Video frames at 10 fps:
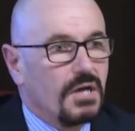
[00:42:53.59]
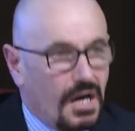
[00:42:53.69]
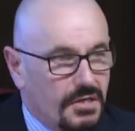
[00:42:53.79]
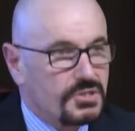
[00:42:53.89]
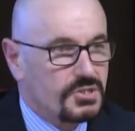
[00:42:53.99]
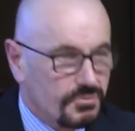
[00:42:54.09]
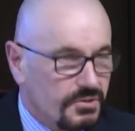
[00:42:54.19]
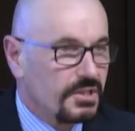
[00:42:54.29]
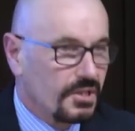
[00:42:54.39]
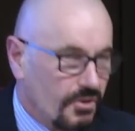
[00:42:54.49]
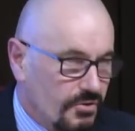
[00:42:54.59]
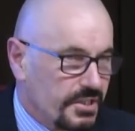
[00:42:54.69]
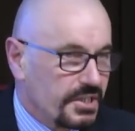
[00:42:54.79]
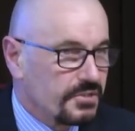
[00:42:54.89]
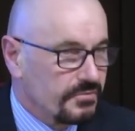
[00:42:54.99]
understood in the
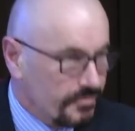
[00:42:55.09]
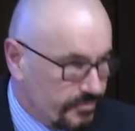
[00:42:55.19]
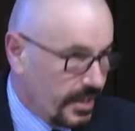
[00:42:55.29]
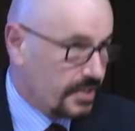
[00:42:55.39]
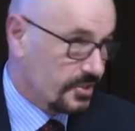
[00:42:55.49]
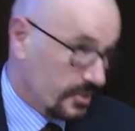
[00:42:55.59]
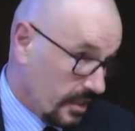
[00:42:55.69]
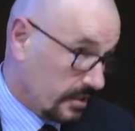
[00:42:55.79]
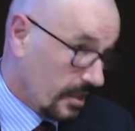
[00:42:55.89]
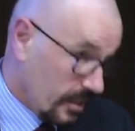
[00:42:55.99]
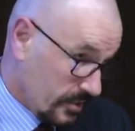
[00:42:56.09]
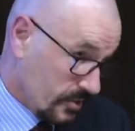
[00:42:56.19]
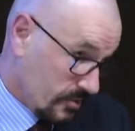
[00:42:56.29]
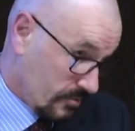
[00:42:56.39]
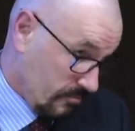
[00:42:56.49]
context of the facts in that case.